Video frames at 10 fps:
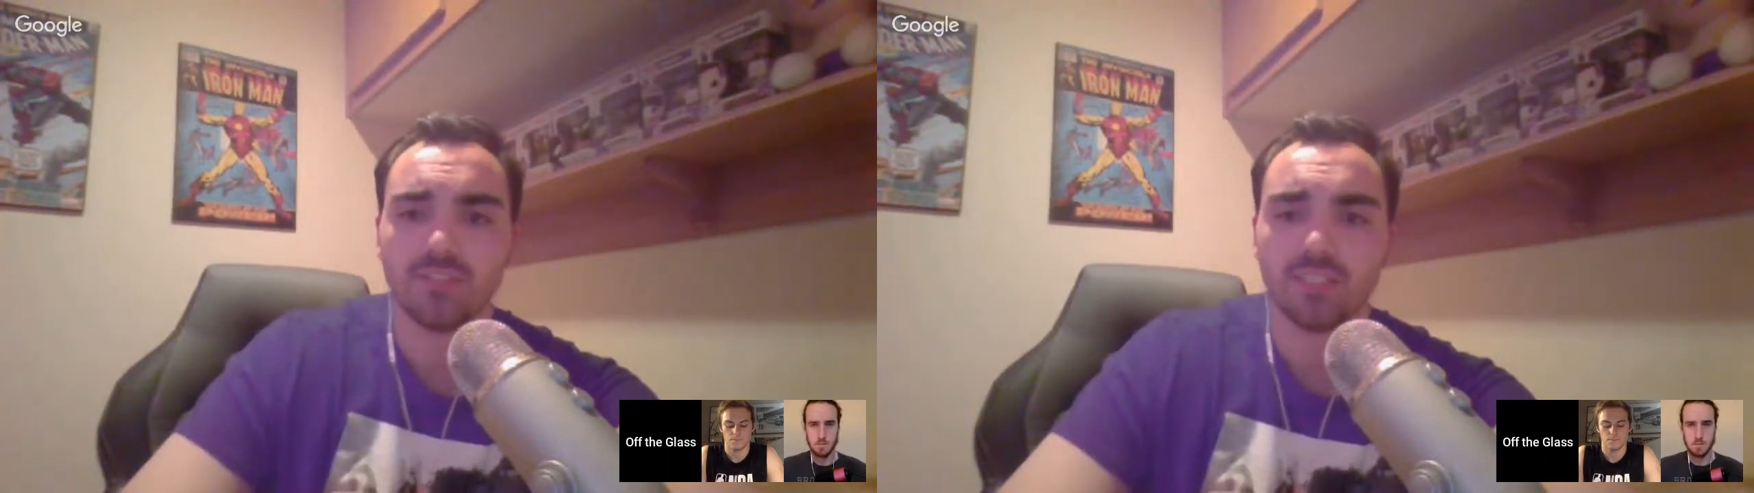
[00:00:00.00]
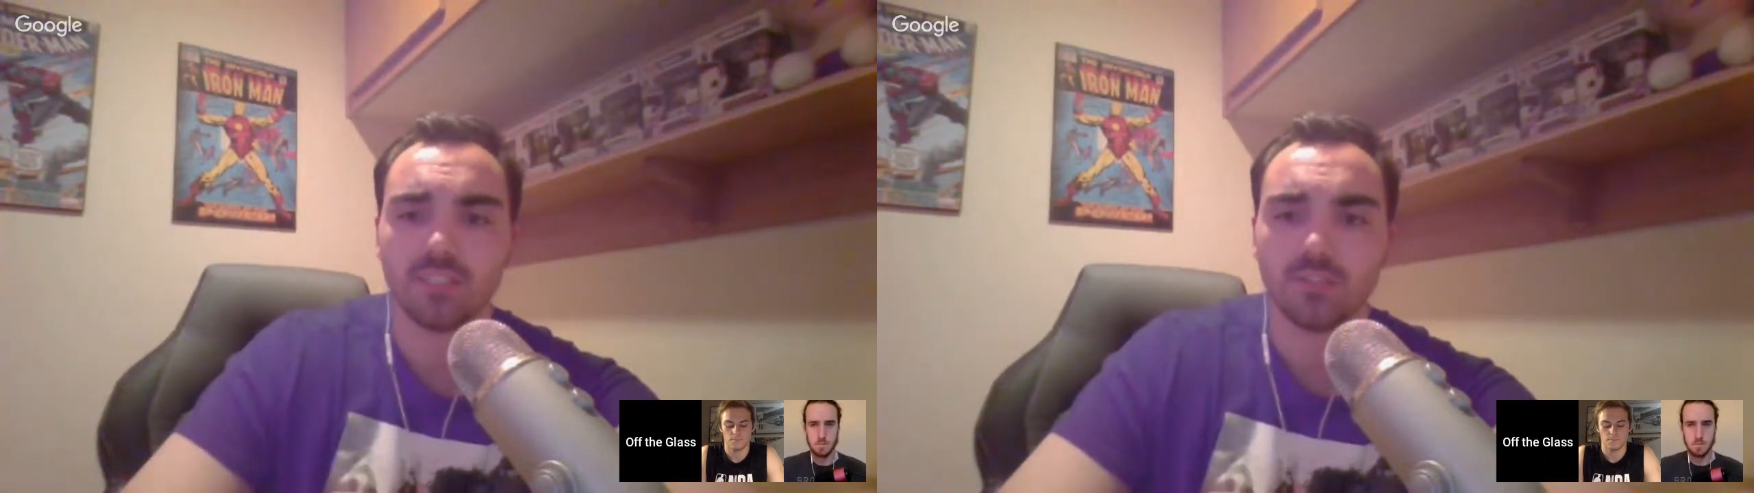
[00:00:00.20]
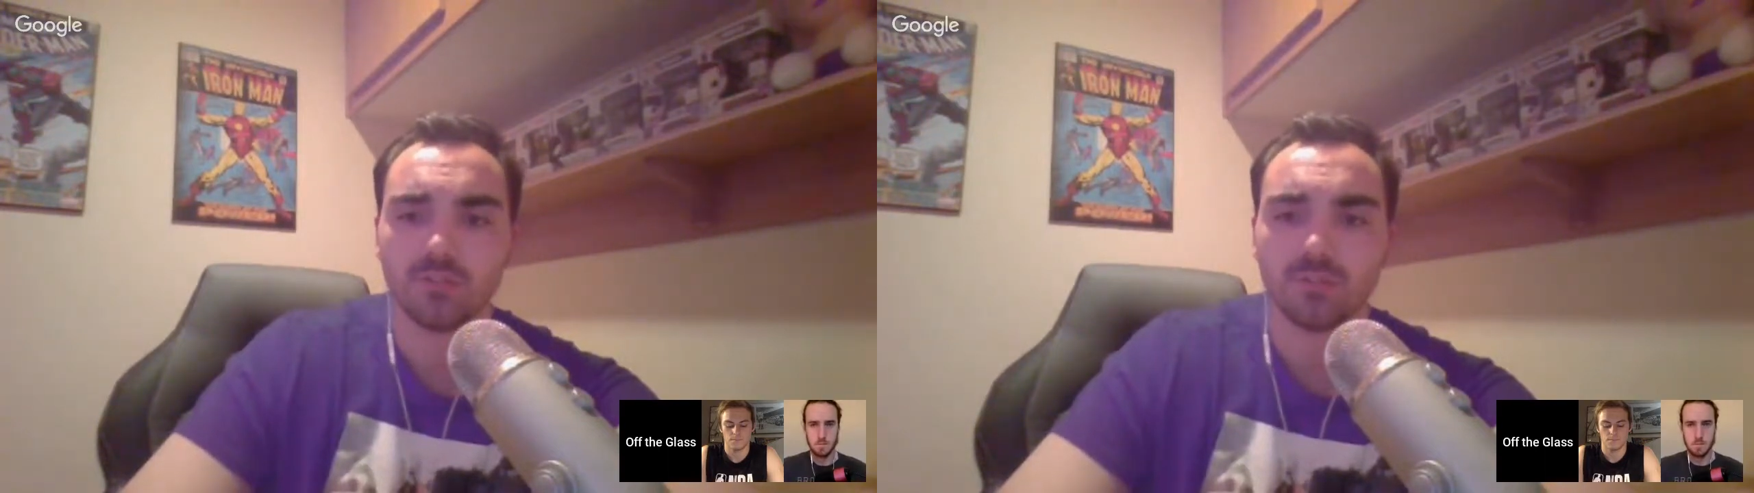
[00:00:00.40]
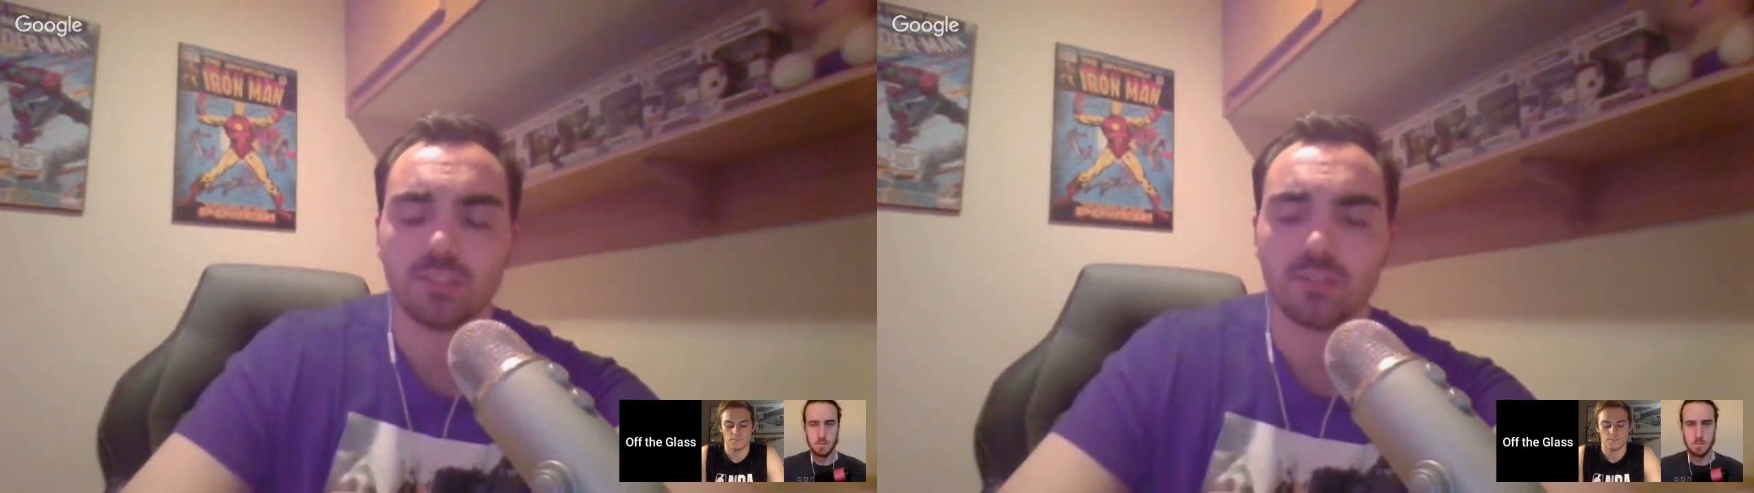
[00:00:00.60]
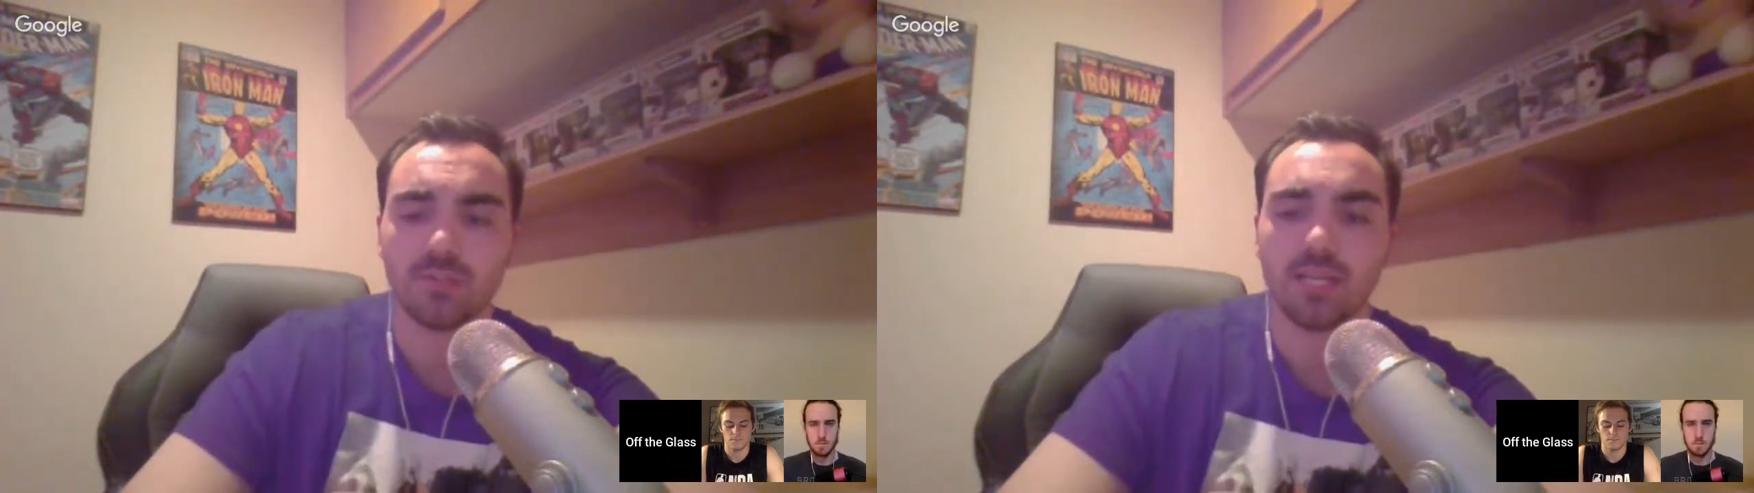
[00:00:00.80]
of an issue,
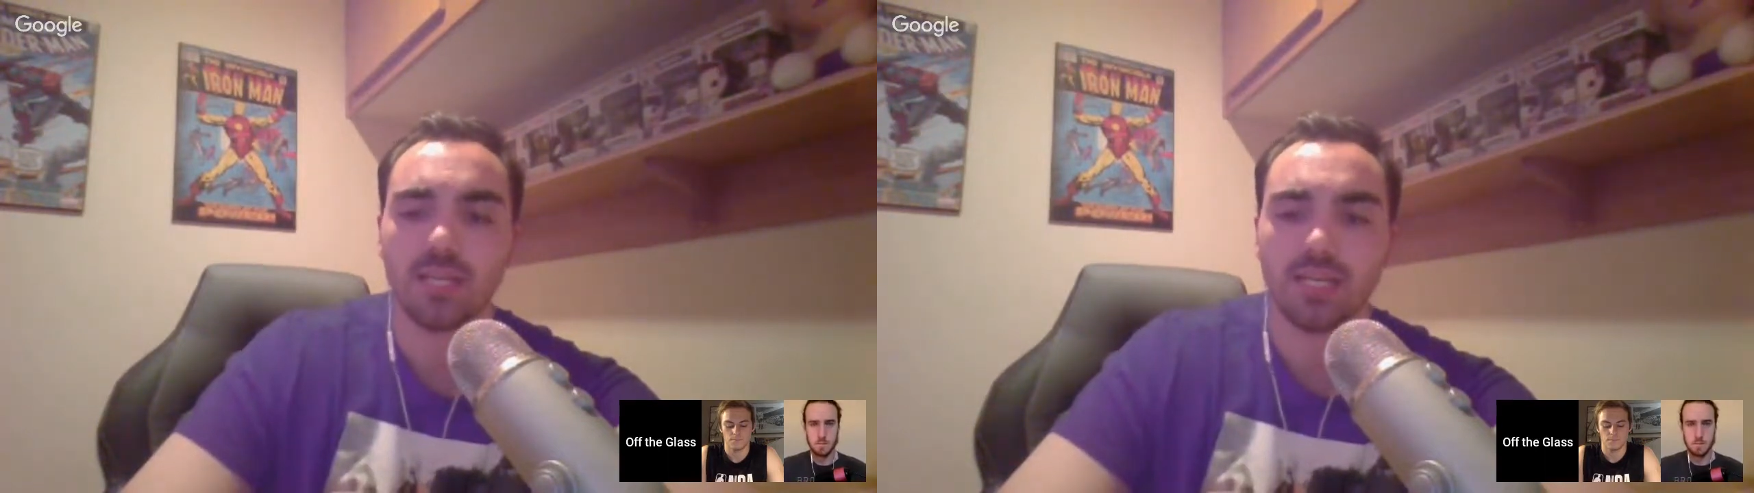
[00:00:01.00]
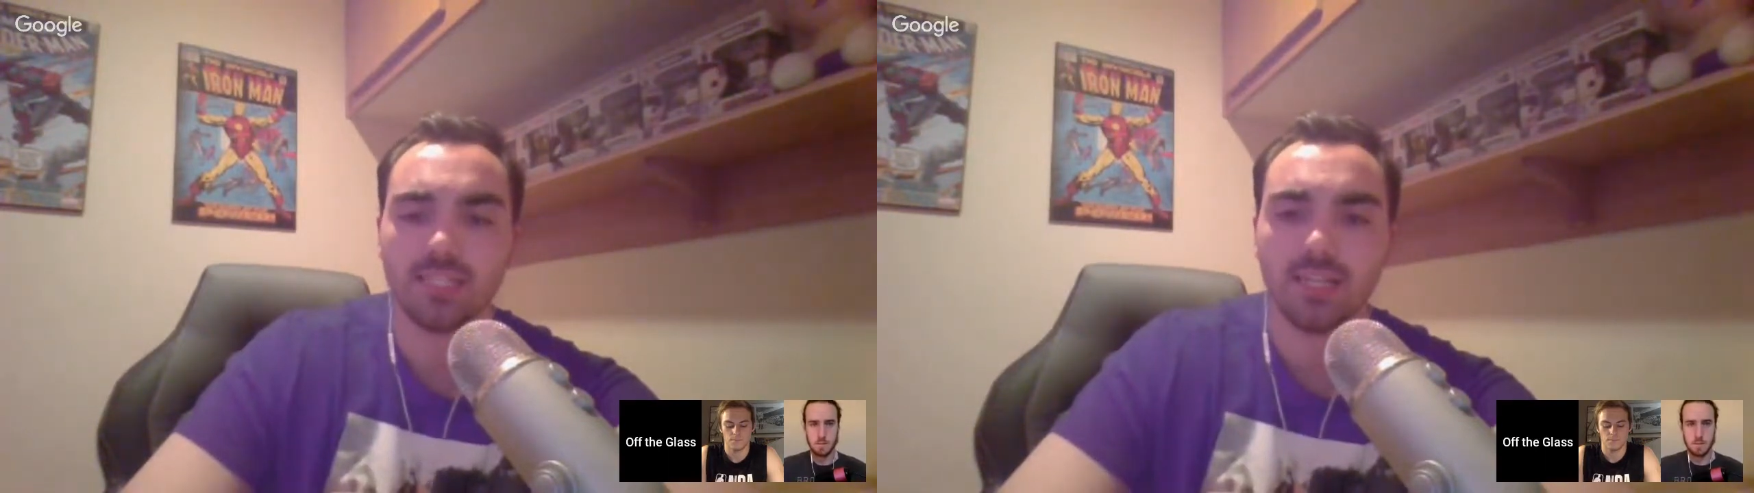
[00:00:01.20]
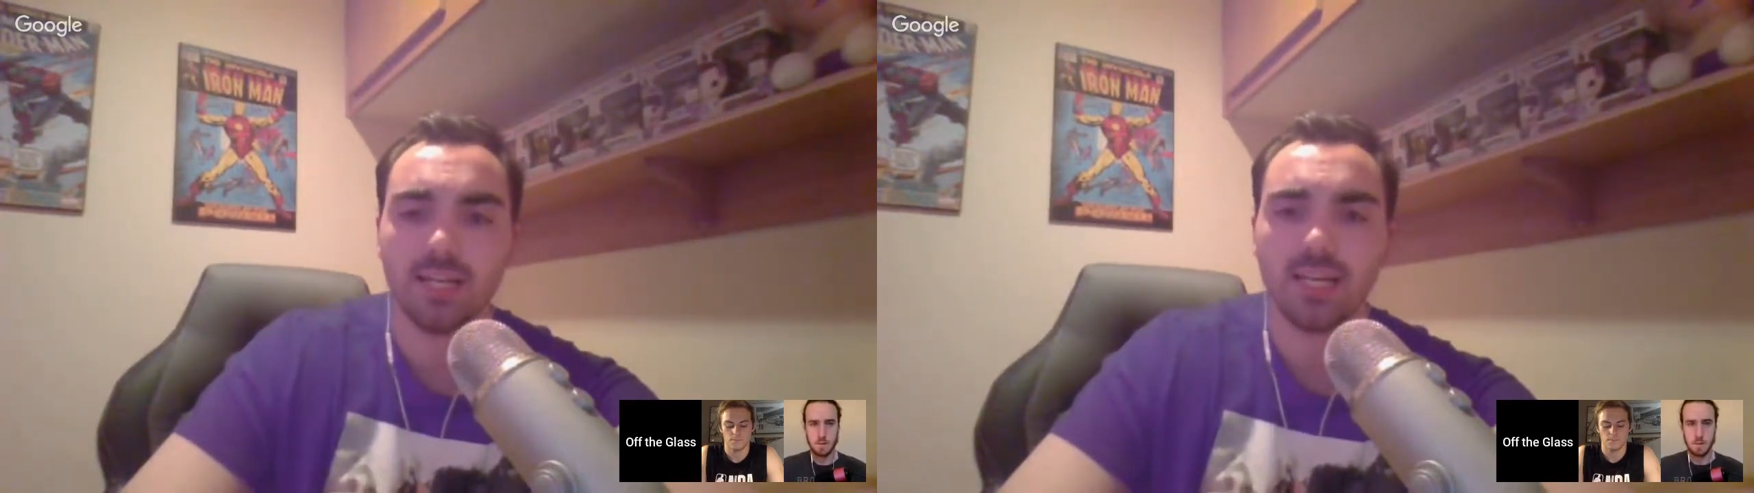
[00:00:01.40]
especially with age,